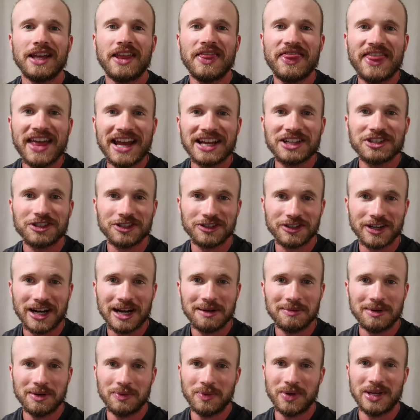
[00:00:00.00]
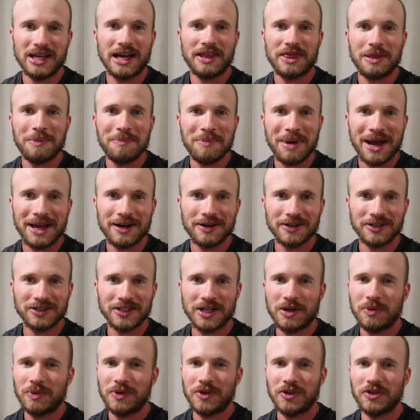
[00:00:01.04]
And thanks to grandma, we got the miter
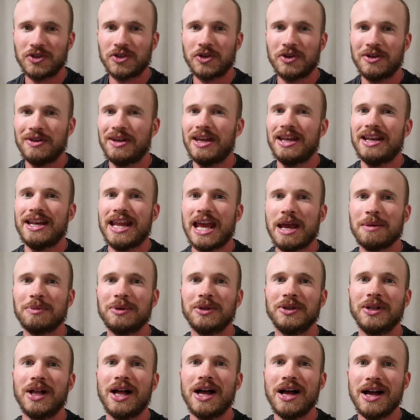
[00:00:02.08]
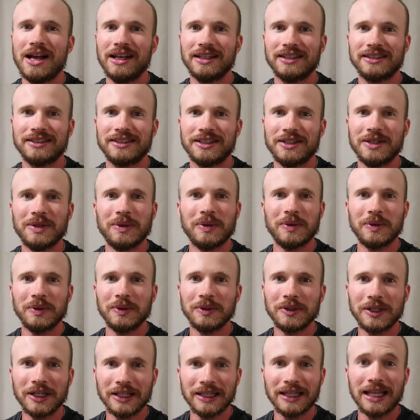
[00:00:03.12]
saw, which is gonna enable us to do
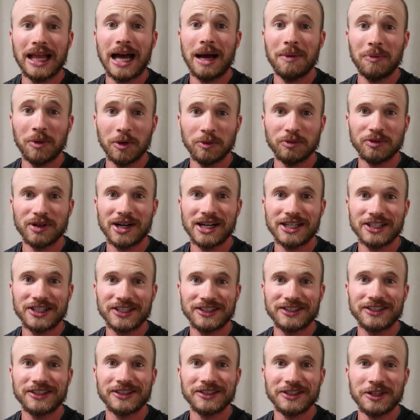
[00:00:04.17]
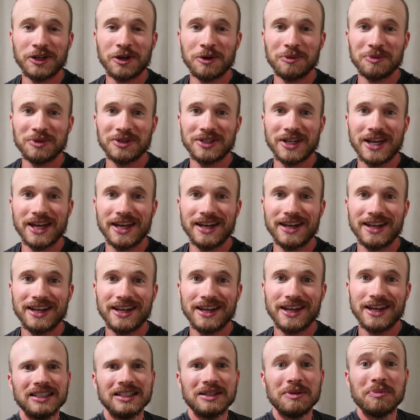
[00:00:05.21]
a lot more projects here on the homestead.
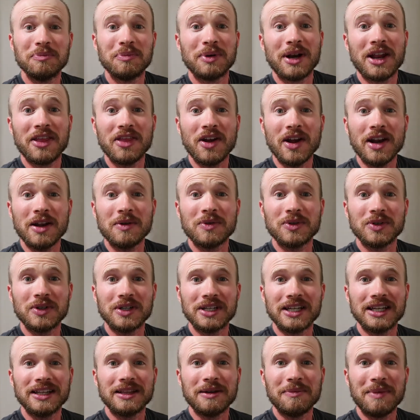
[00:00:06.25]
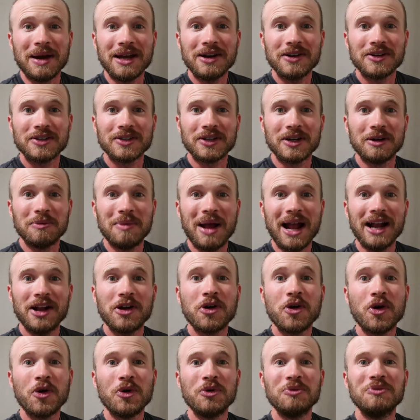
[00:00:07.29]
But I thought I was gonna get the miter saw back
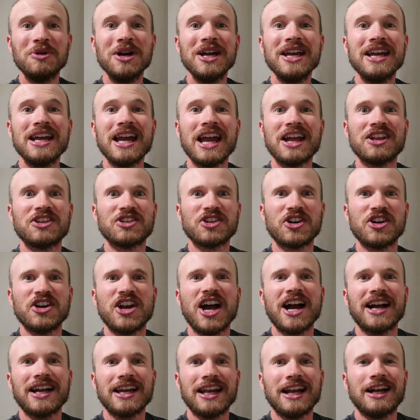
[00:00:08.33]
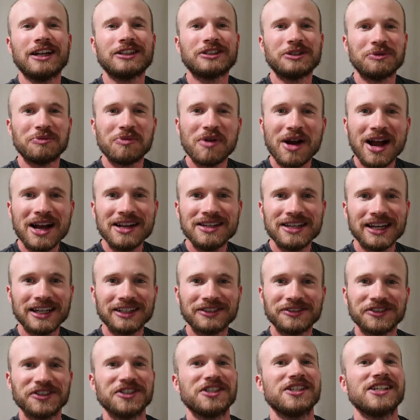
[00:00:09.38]
home and start knocking out some
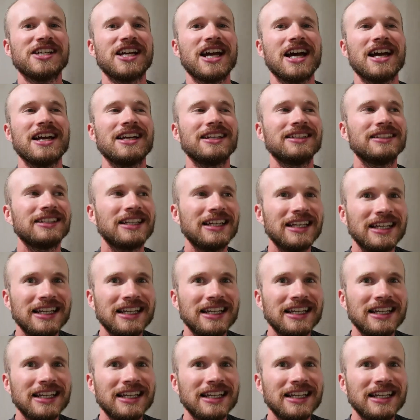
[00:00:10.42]
projects for you guys.